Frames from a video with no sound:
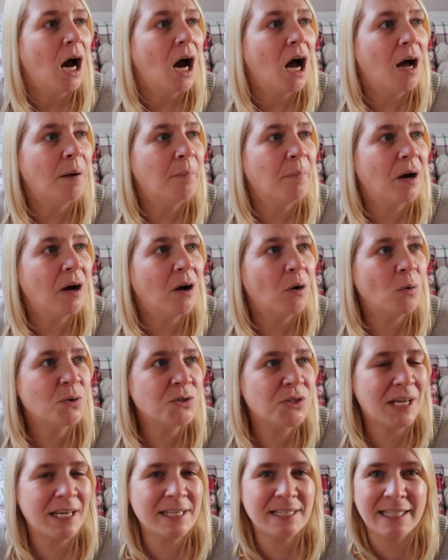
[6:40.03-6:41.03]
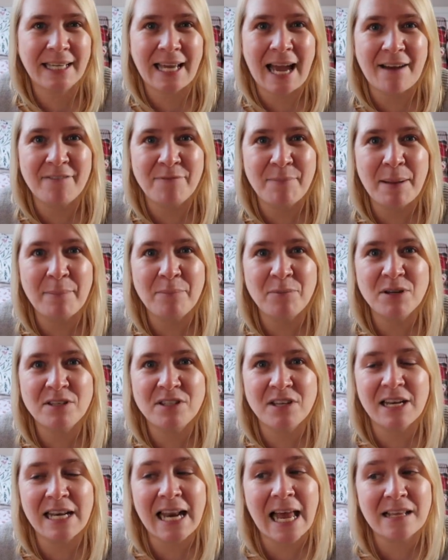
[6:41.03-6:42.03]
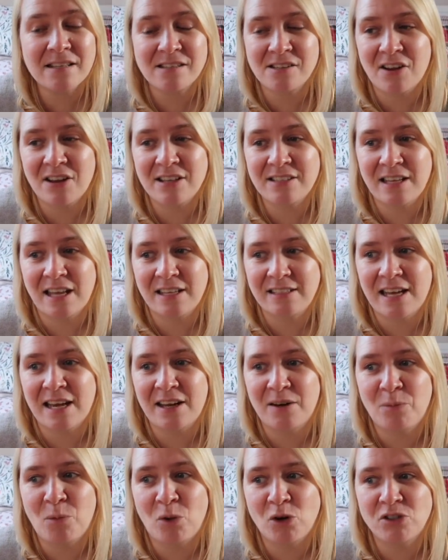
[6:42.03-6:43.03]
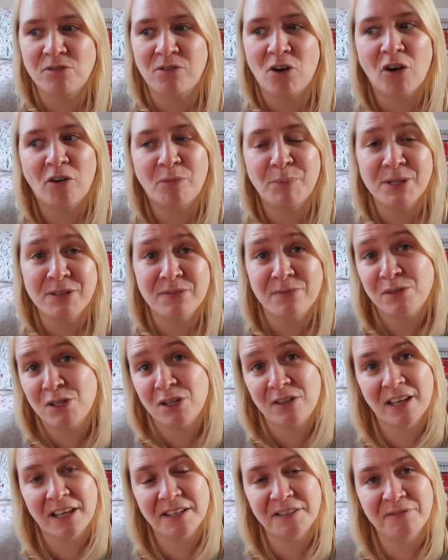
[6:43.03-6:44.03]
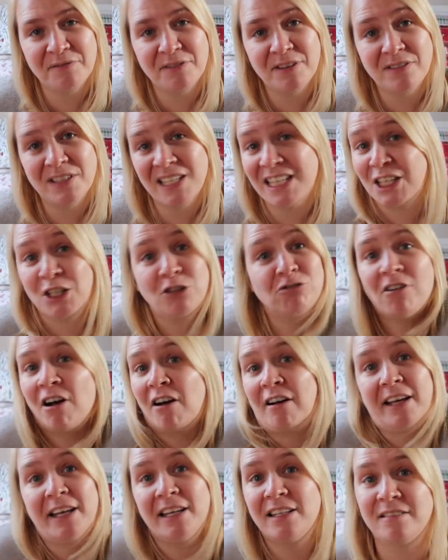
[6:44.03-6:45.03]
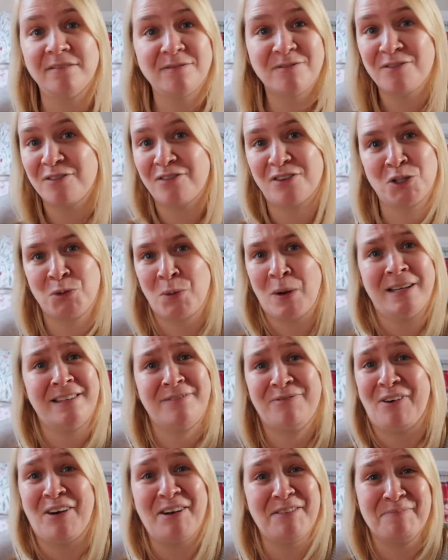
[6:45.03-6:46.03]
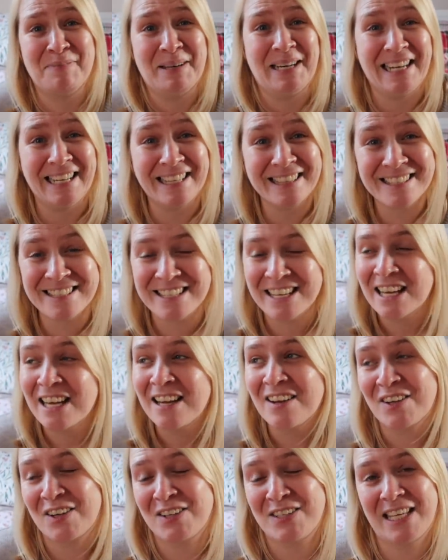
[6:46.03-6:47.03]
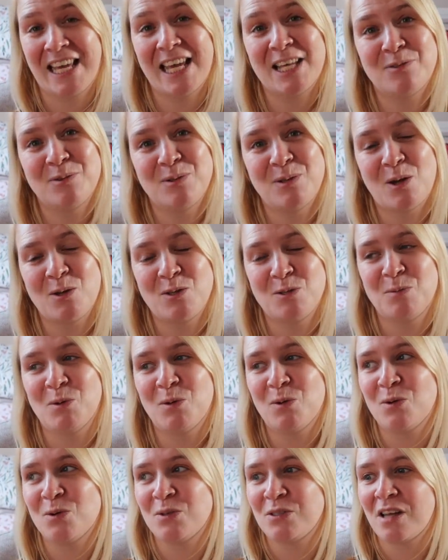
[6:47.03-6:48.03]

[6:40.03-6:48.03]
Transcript: Um, I also get to have memories. So last night I sat down and watched Vlogmas from 2015 and cried for 25 minutes because the kids are so small.